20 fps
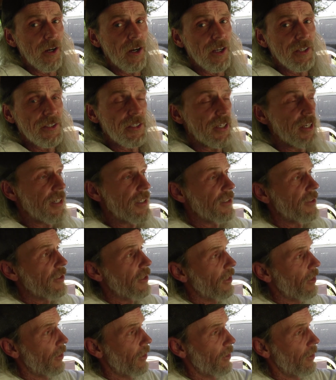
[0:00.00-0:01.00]
All of a sudden,
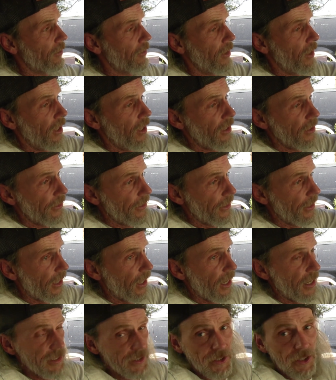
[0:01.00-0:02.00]
you know, you
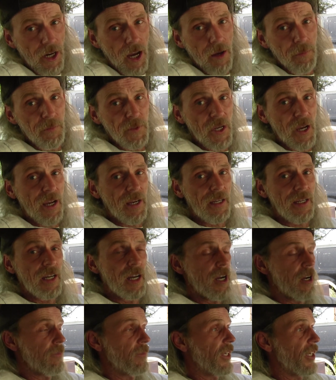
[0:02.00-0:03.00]
got a stop sign
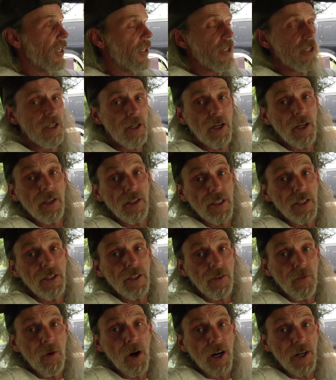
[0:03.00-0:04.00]
coming and
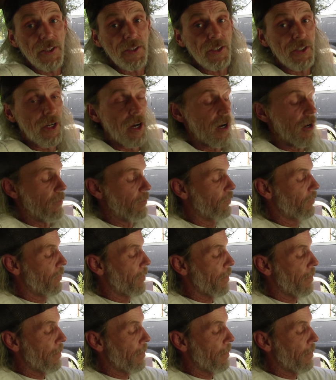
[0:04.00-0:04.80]
you want to stop.